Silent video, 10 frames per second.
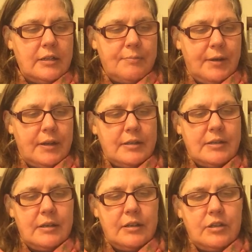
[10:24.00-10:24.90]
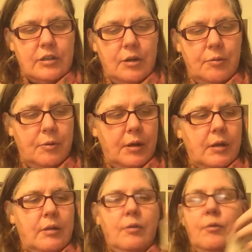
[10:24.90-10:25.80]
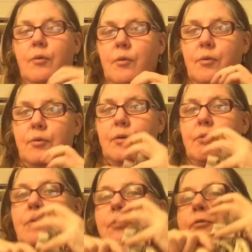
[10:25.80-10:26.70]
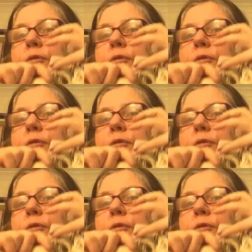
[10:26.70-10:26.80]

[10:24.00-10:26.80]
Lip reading: is being stitched with all the cord